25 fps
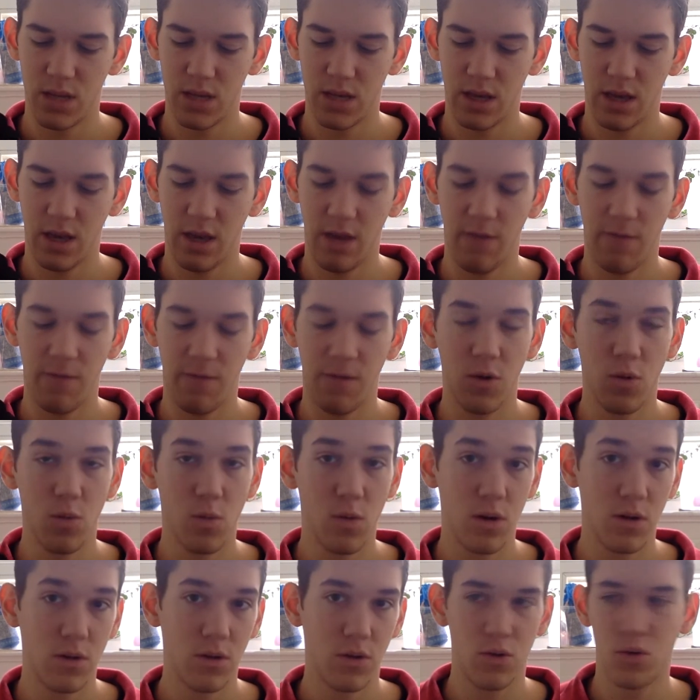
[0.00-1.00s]
If
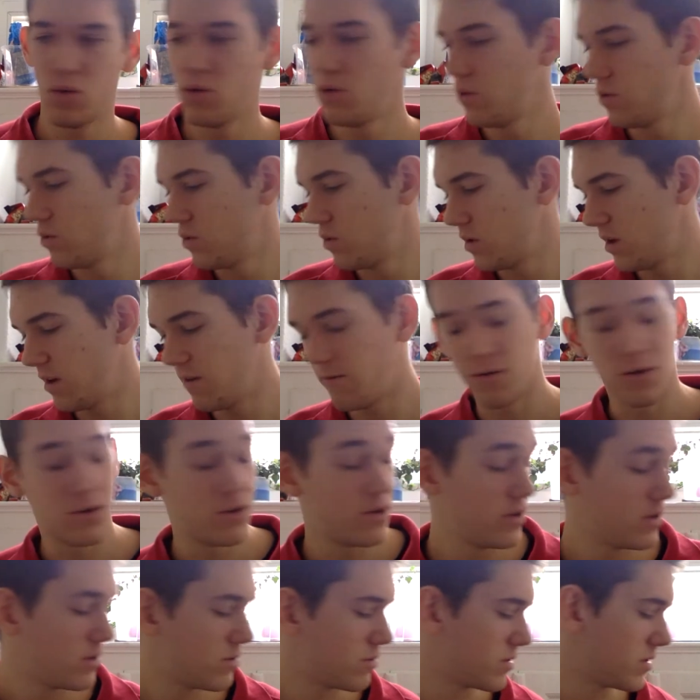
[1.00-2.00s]

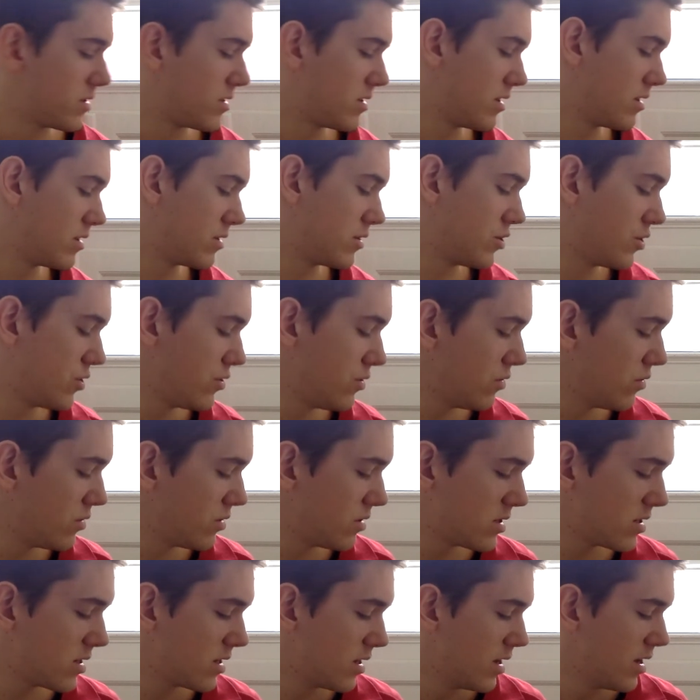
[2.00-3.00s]
you're interested in the
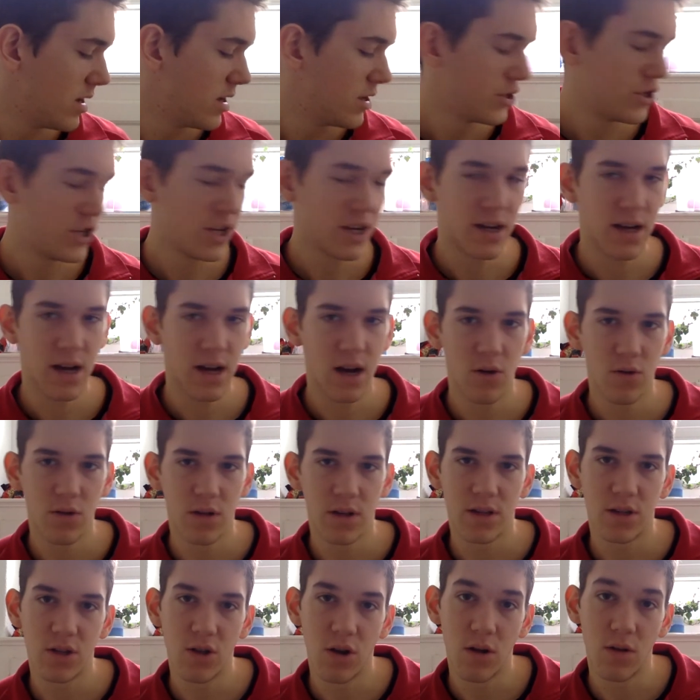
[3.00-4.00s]
shoes, check out the
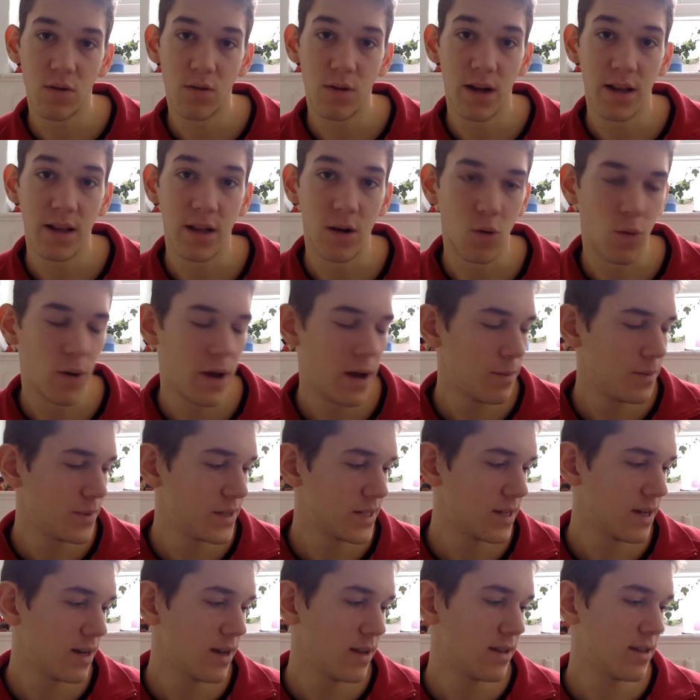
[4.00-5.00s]
Soul Runner
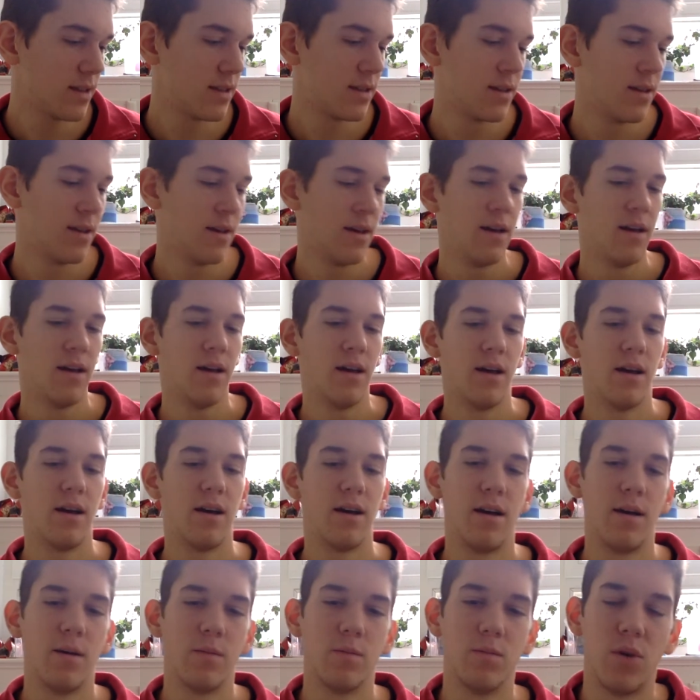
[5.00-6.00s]
website.
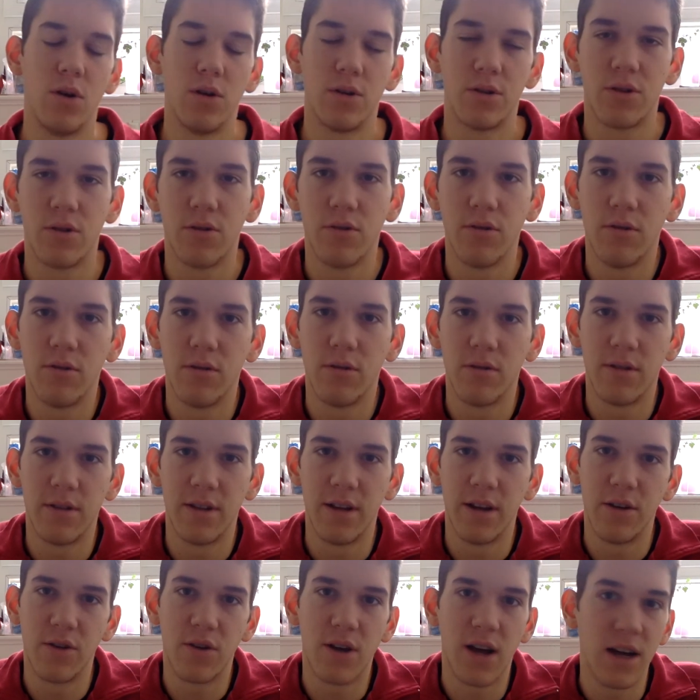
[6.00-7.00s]
Also,
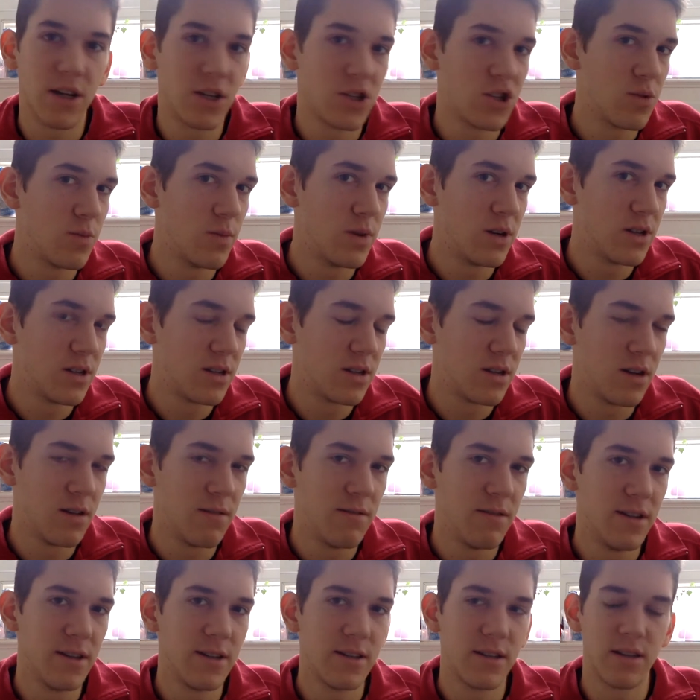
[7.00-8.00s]
their customer
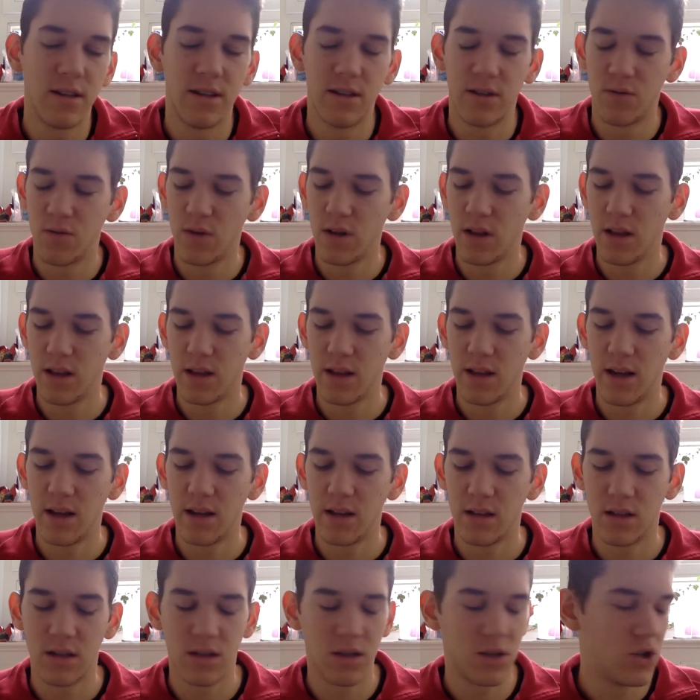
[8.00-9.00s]
service is really
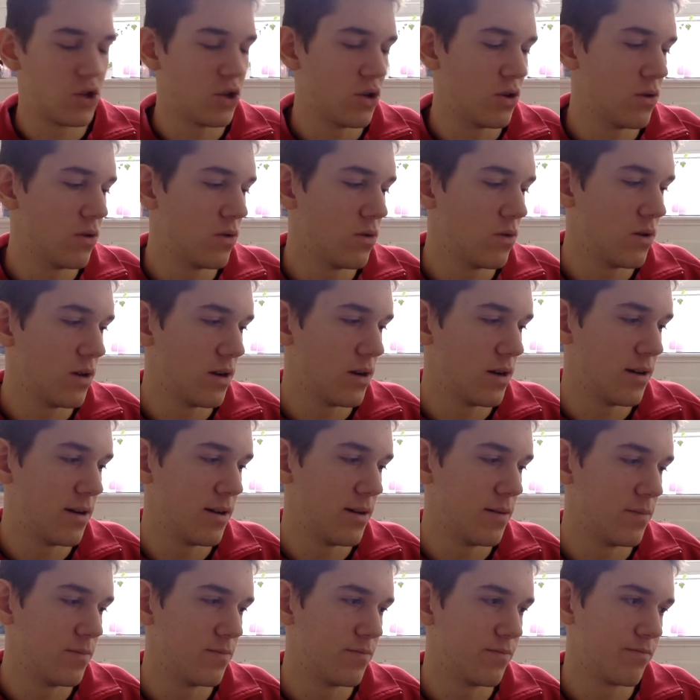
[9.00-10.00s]
nice. So
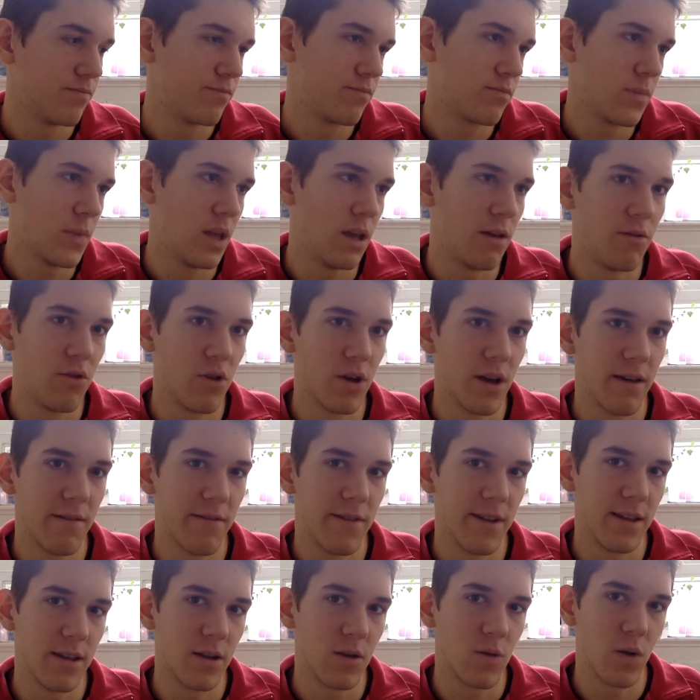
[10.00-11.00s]
if you have
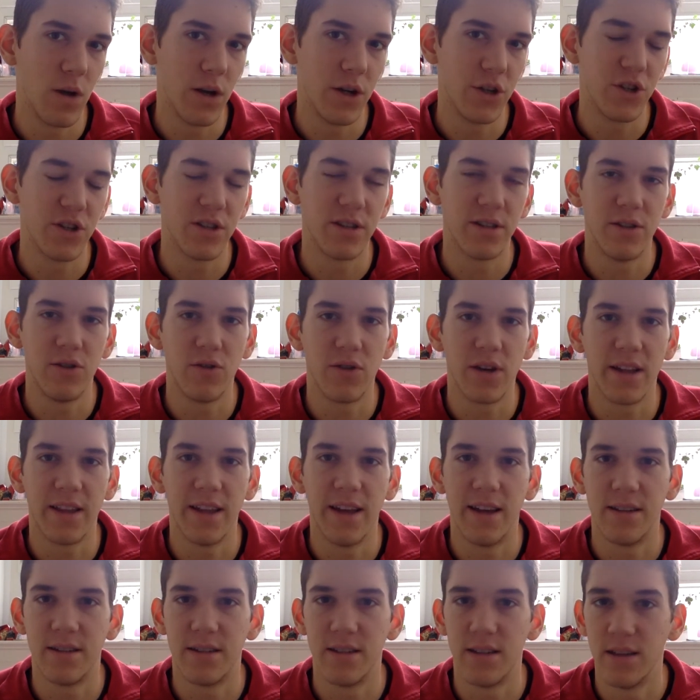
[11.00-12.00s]
any questions, you can
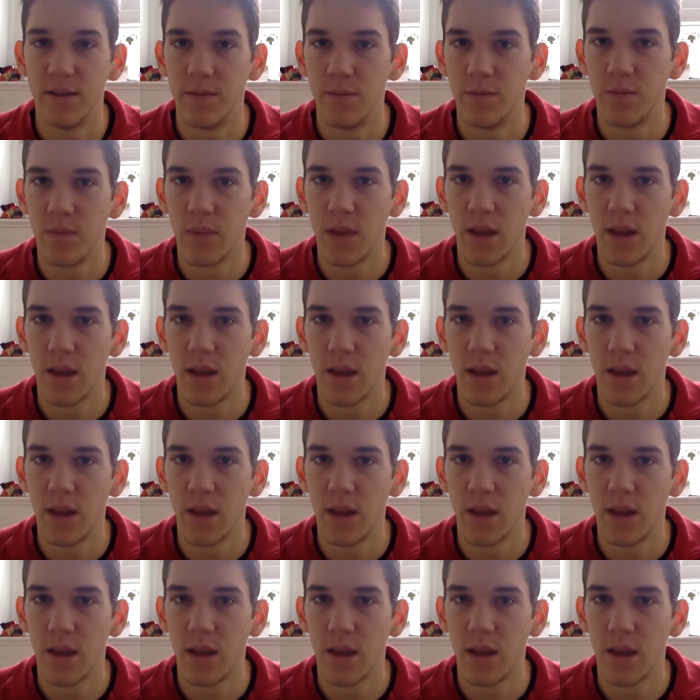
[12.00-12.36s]
ask them.